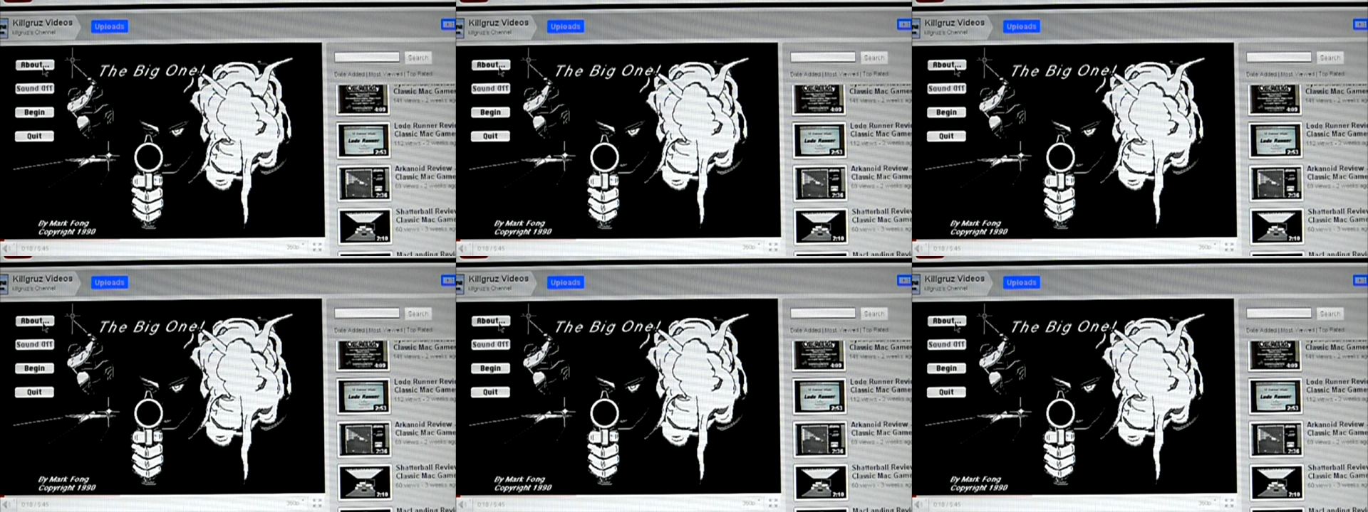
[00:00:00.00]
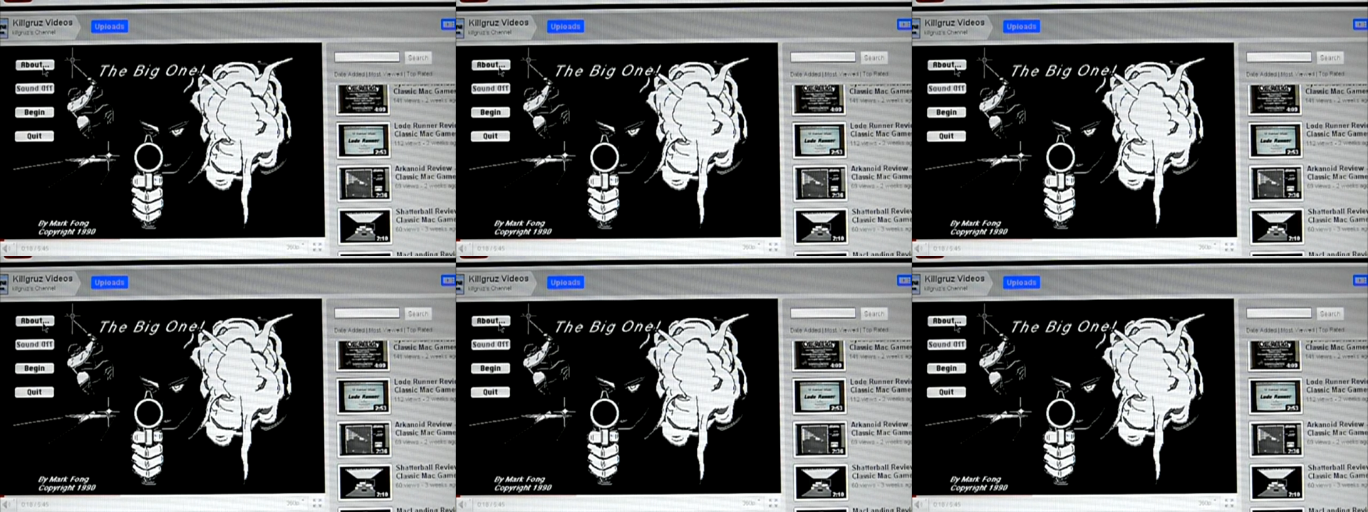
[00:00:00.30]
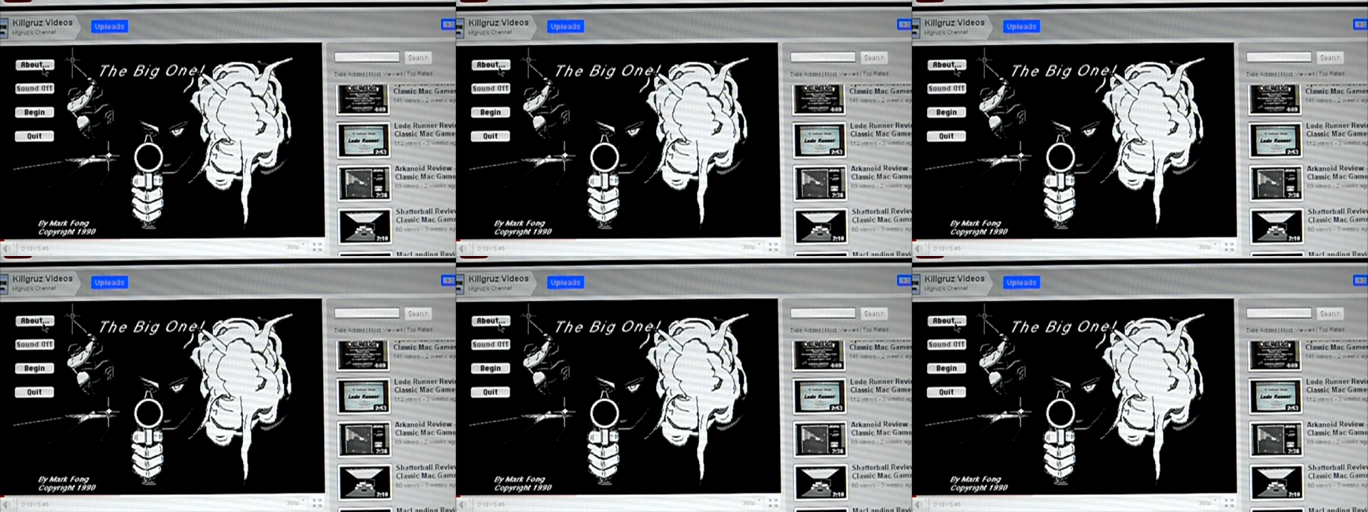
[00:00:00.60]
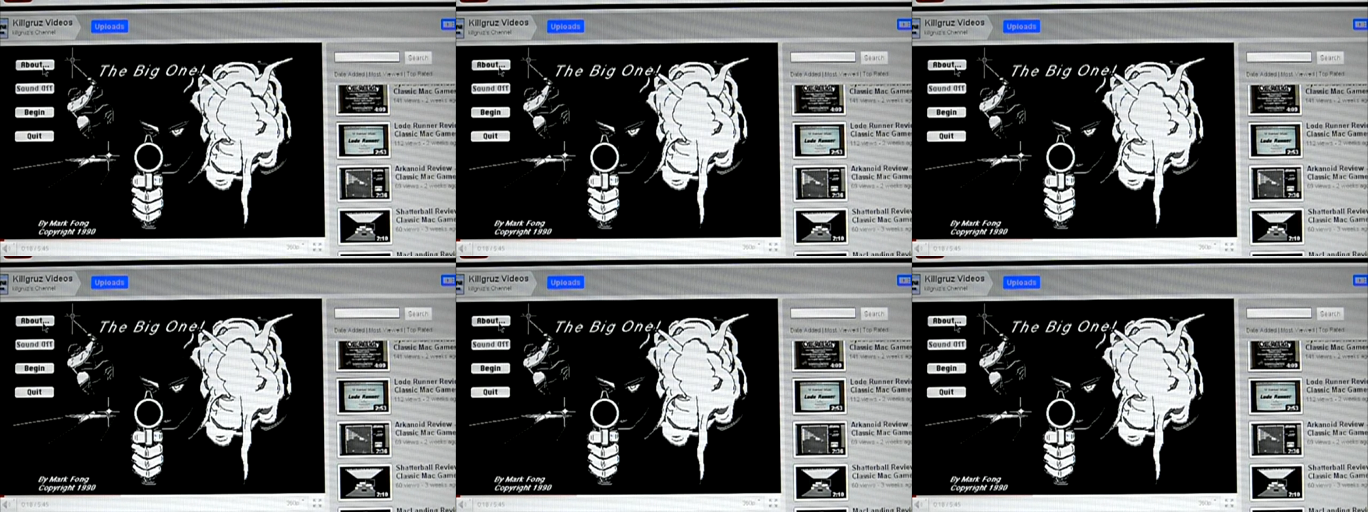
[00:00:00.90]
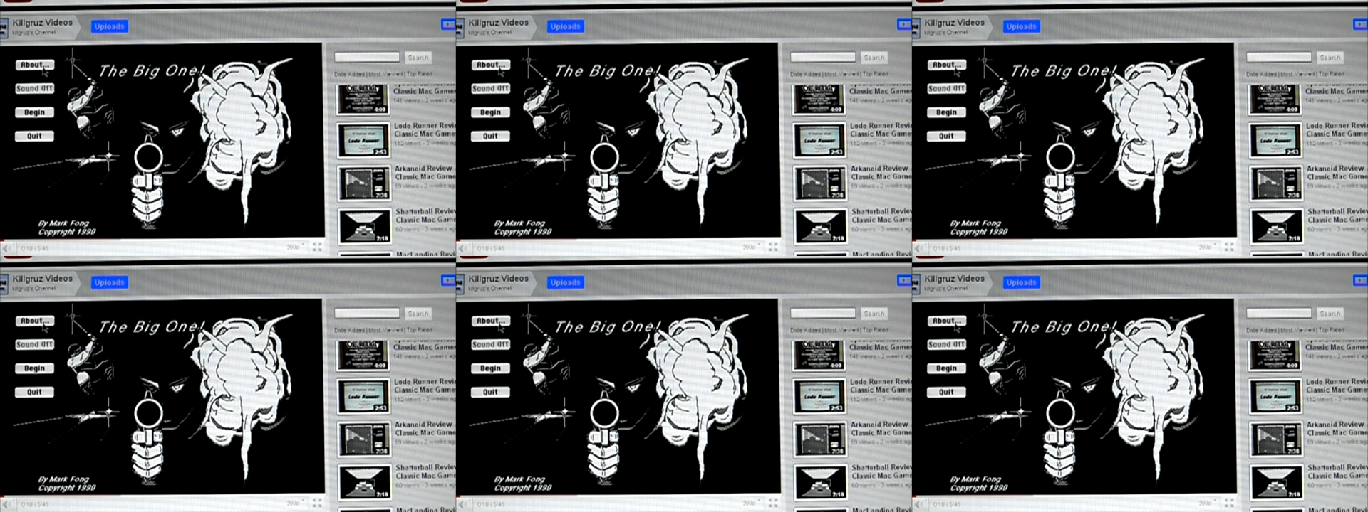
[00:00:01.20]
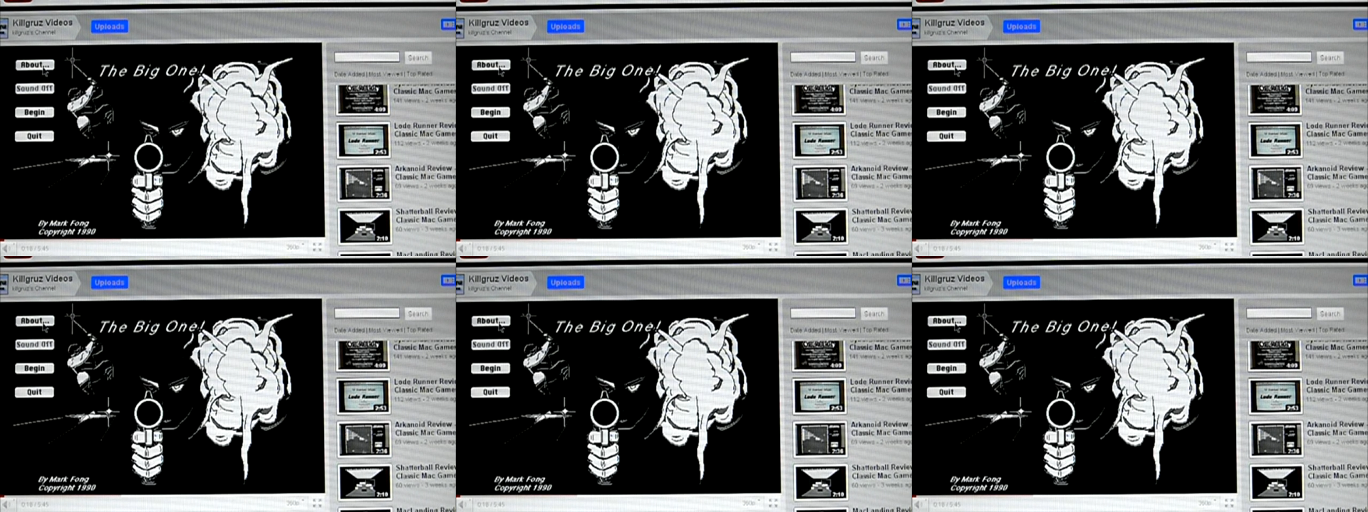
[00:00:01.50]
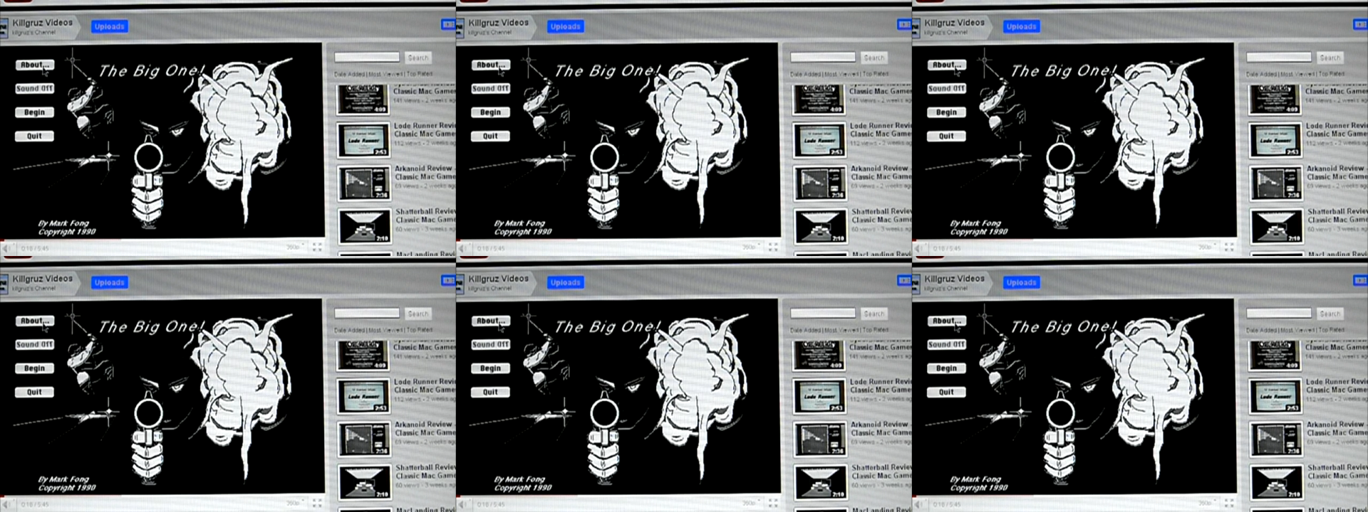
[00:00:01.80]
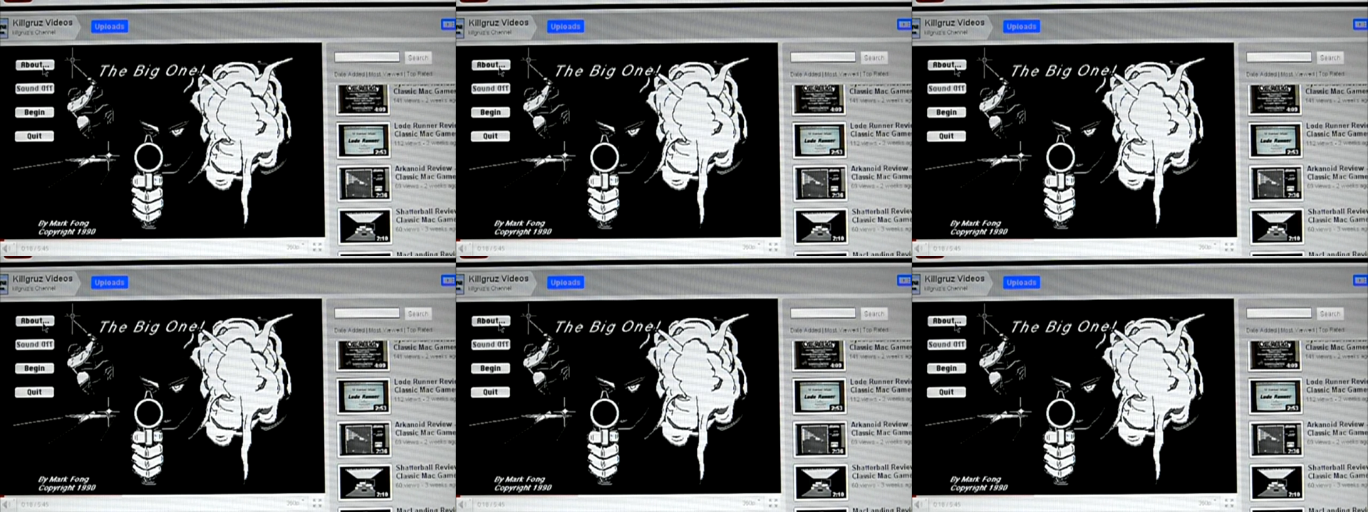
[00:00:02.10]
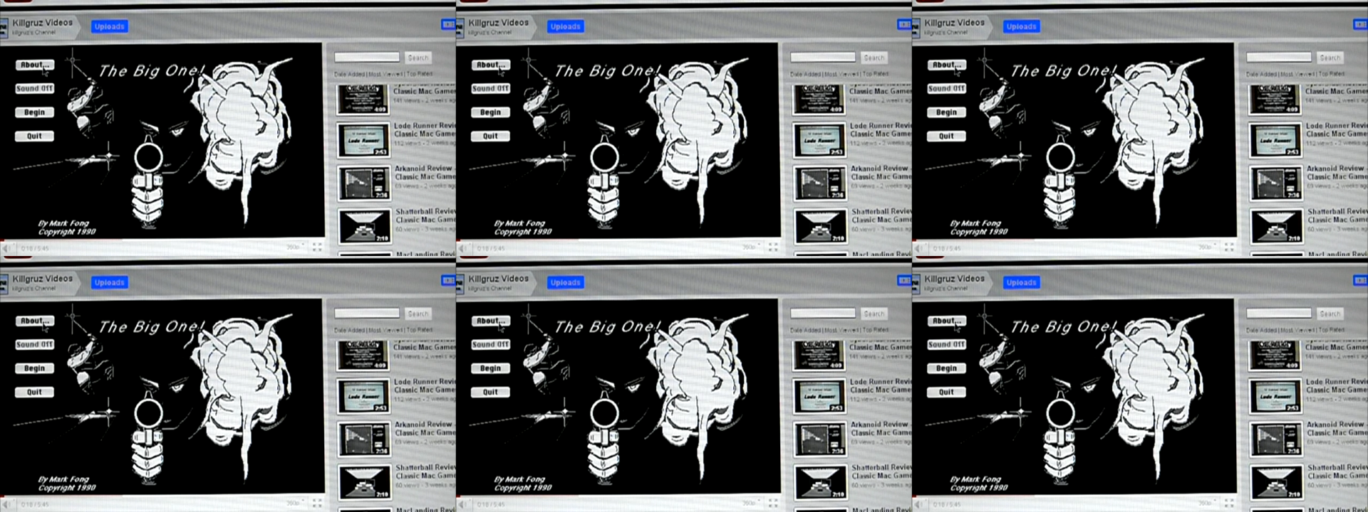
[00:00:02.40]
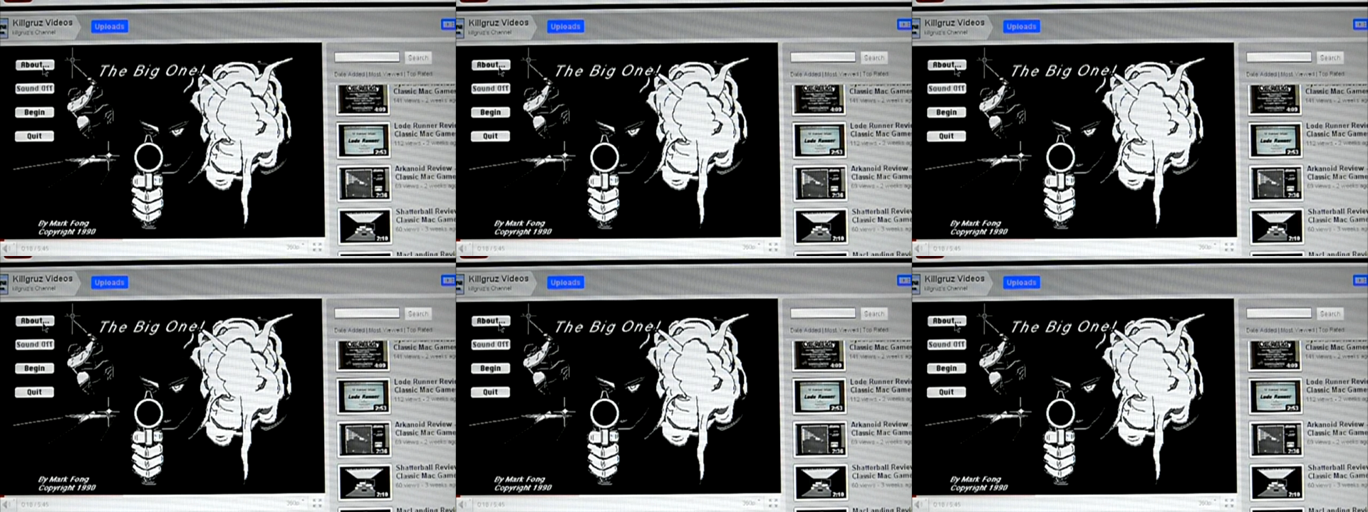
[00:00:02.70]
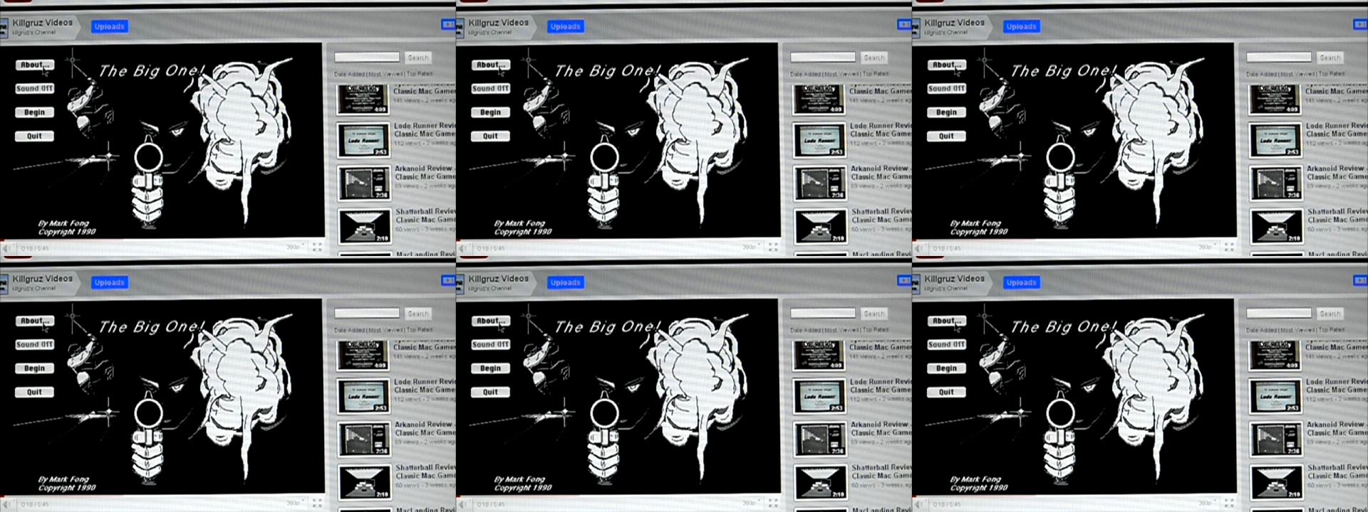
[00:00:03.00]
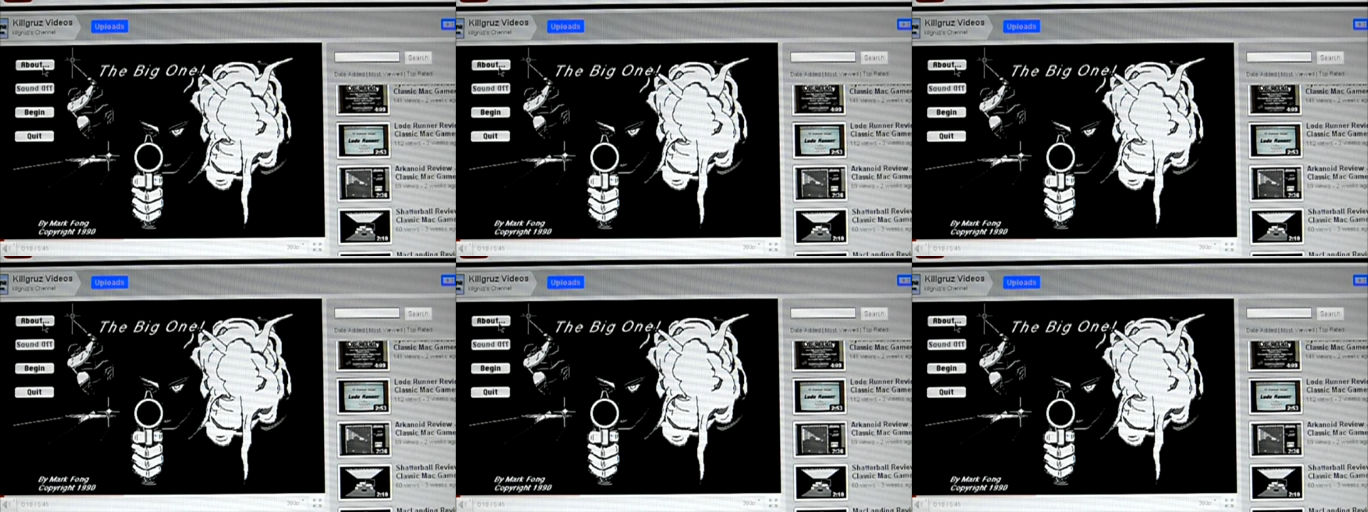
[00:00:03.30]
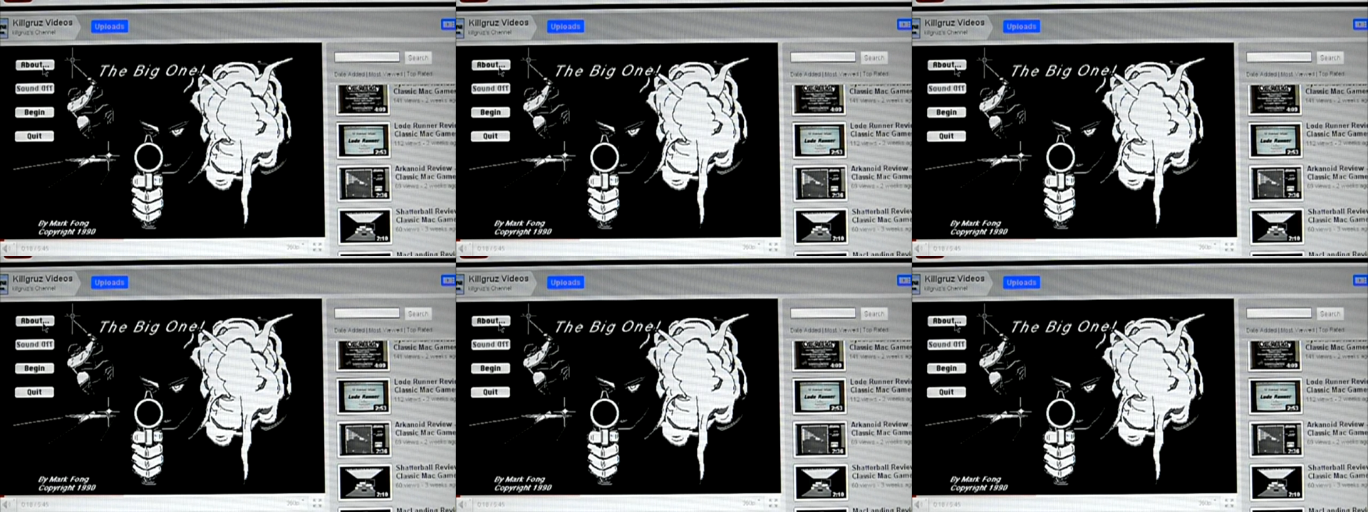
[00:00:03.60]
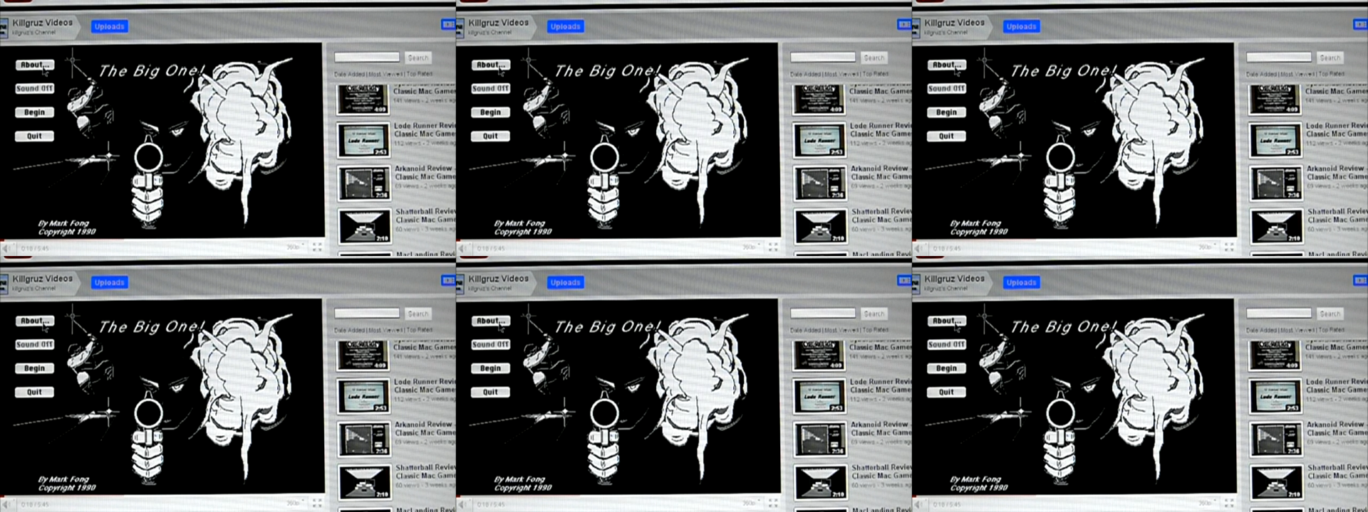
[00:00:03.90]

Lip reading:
No face is visible, so there are no lips to read.